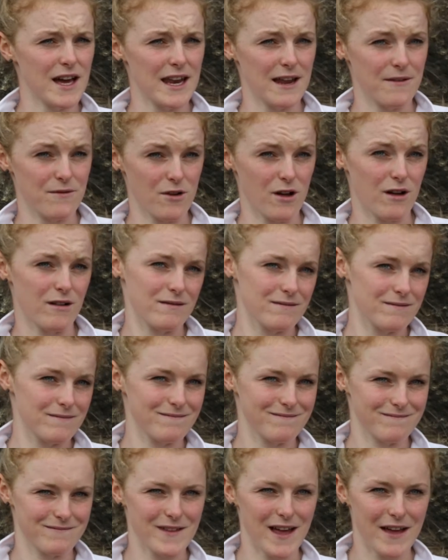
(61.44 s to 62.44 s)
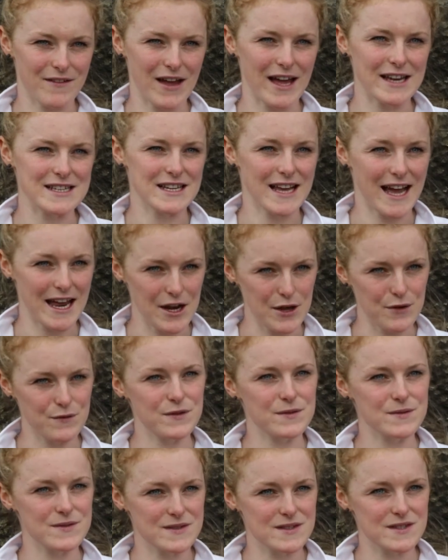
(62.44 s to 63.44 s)
and I've had to kind
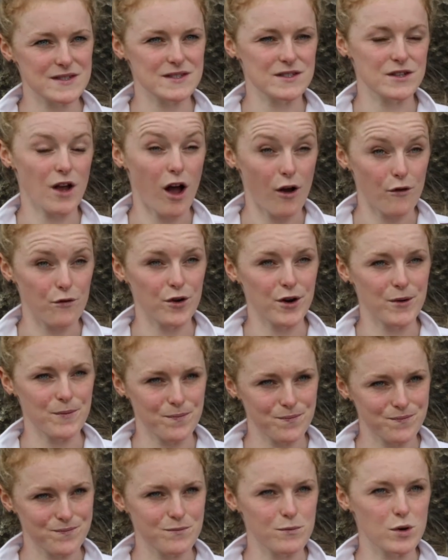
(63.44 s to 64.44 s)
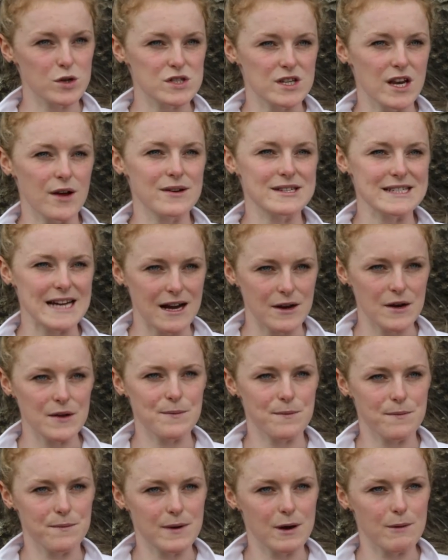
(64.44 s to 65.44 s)
of start from much lower down
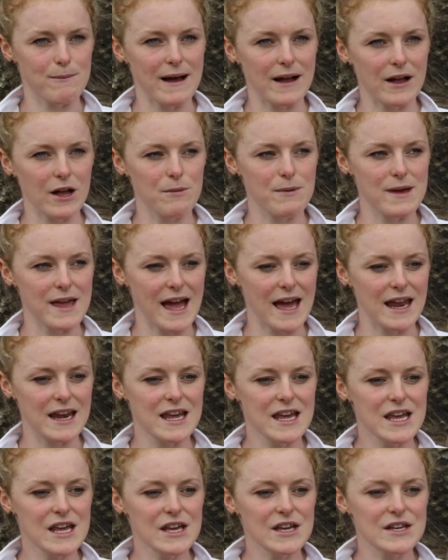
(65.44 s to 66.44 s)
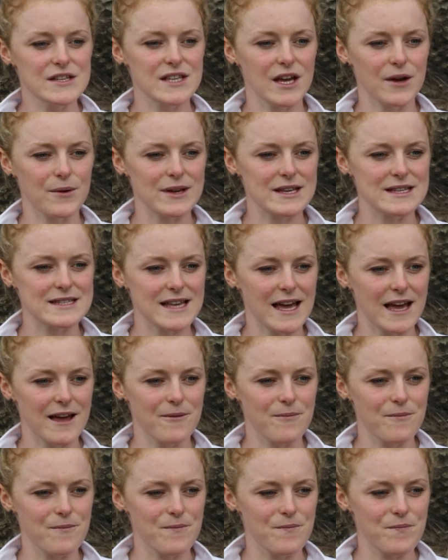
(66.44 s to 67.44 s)
and build back up again. So it's
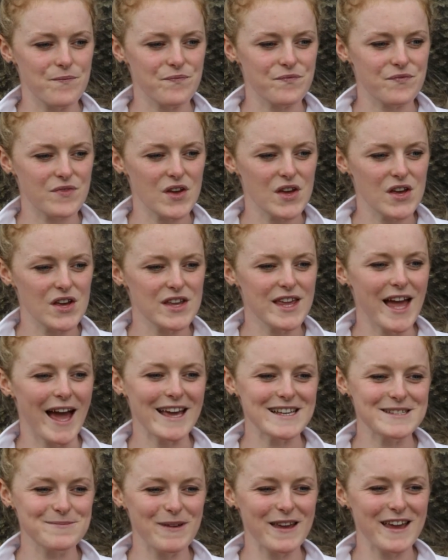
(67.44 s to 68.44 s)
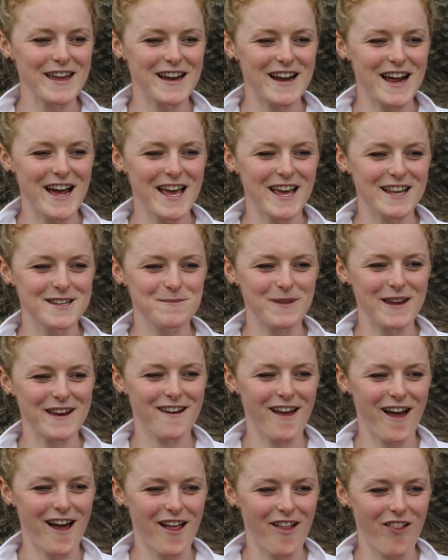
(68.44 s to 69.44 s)
yeah, it's been
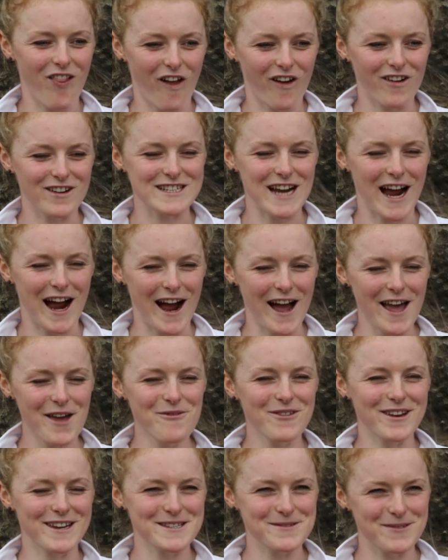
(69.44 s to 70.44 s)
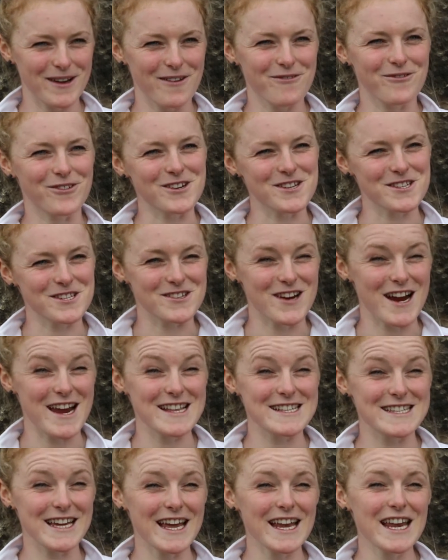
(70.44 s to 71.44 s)
a long time, and it's been
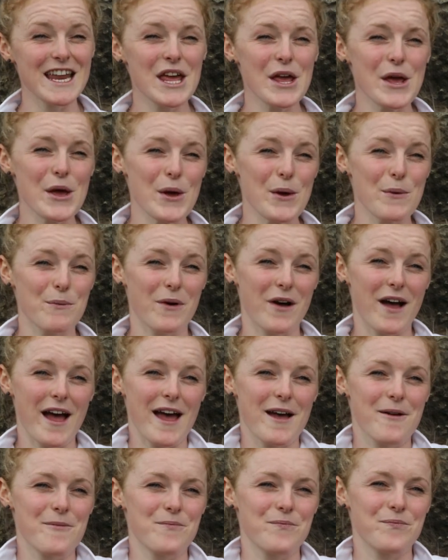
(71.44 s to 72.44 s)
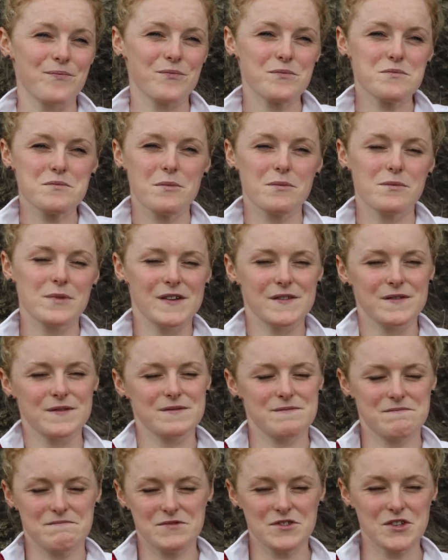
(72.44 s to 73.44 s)
frustrating, but we've
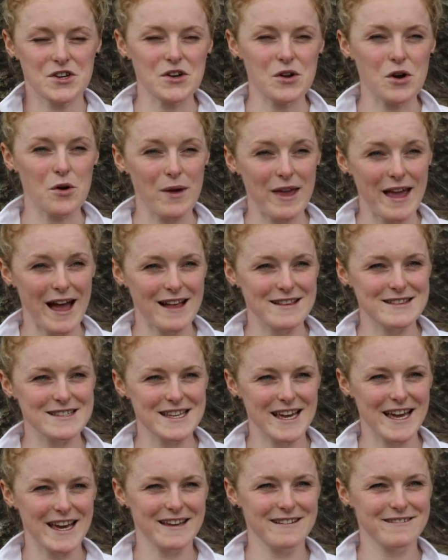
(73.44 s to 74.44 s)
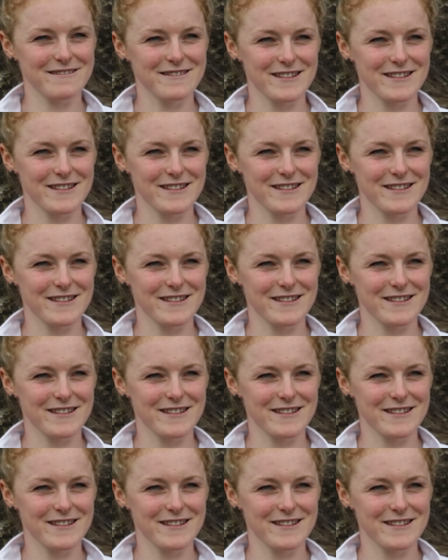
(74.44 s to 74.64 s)
done all we can to